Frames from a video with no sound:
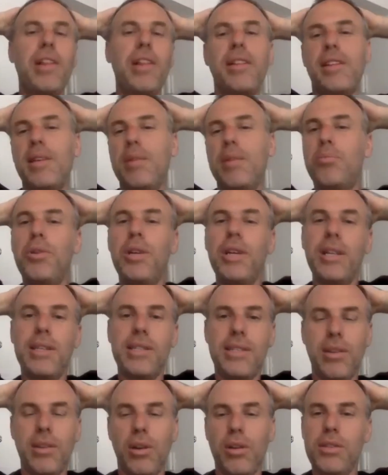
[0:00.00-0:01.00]
that he
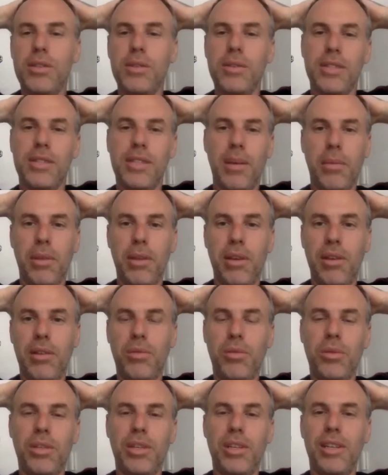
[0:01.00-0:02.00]
brings also something
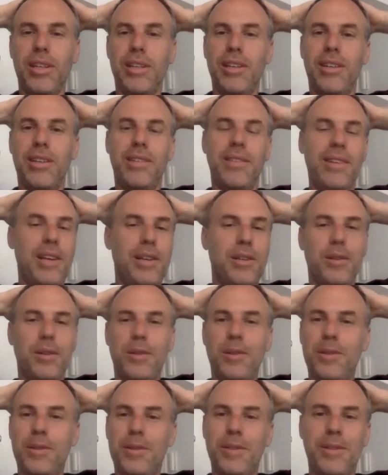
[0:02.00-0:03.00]
into the, I don't
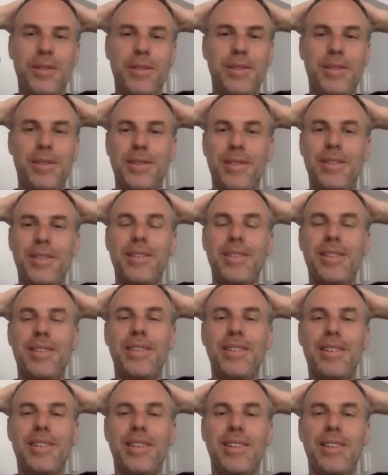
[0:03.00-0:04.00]
know.
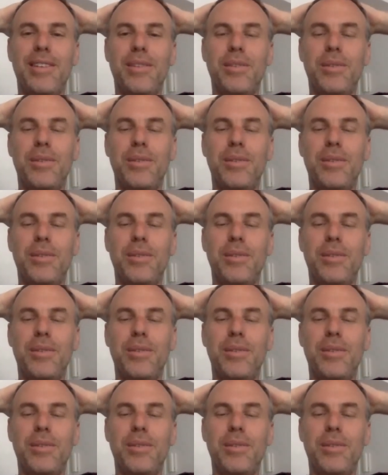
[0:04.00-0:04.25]
Yeah, to